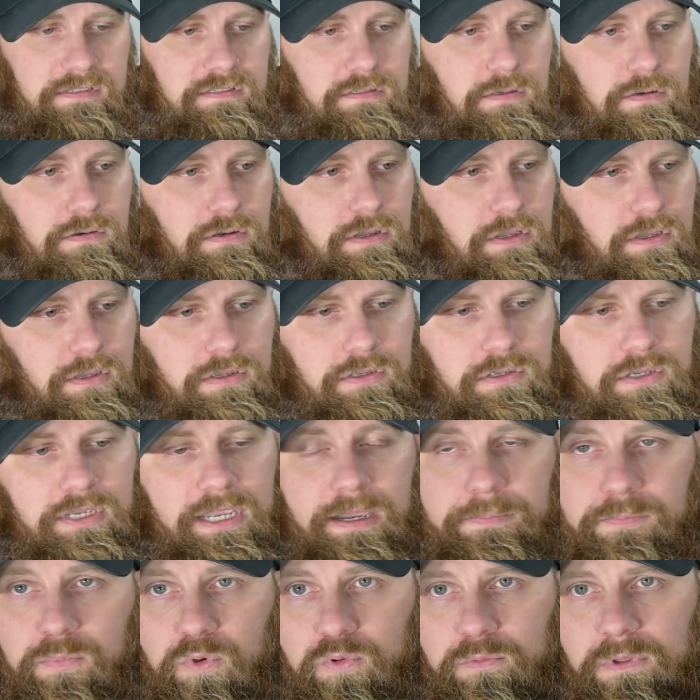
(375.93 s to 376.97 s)
So you
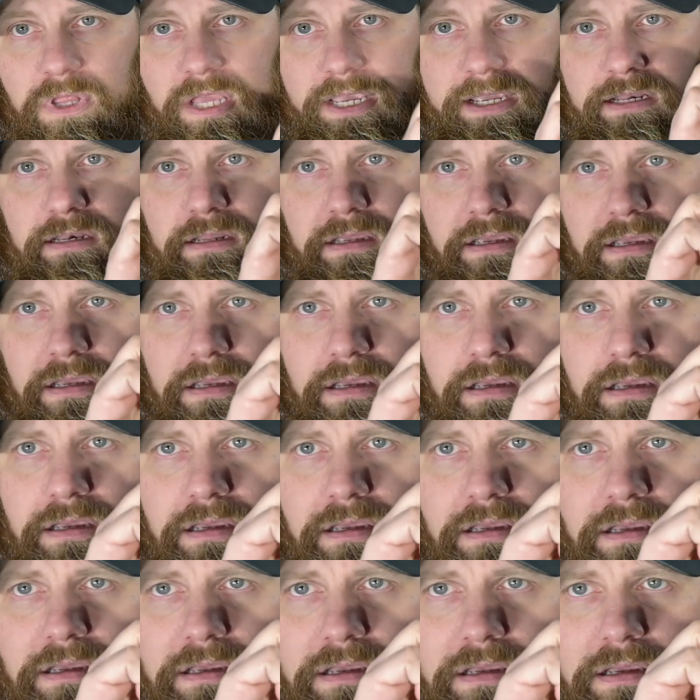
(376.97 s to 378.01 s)
got moonlight,
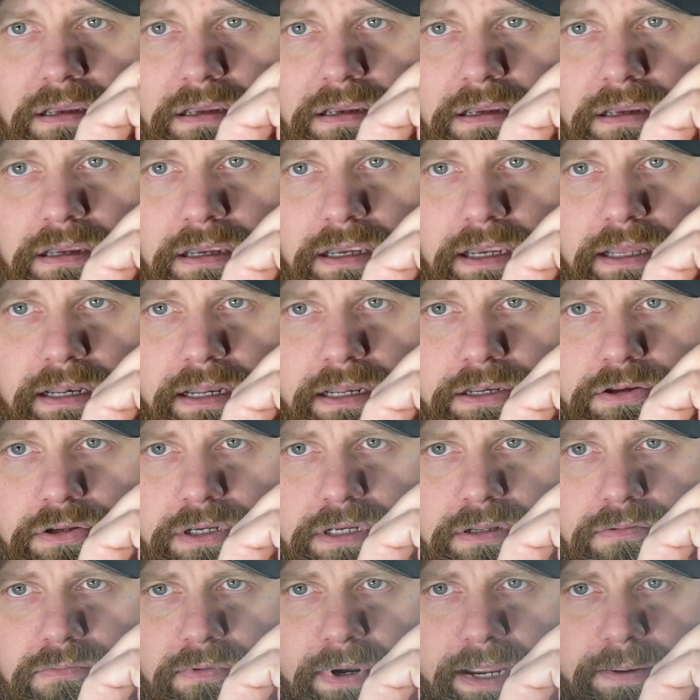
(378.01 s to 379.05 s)
and then you
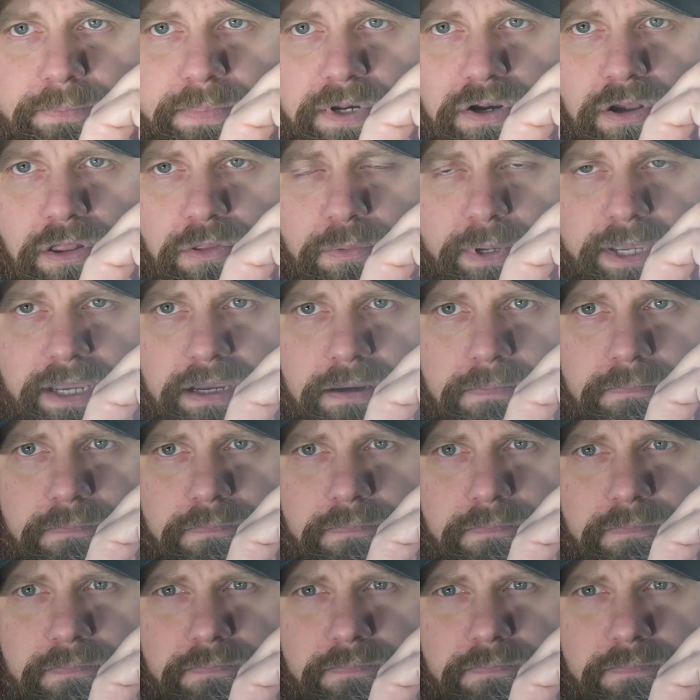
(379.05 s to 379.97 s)
can ramp it all the way up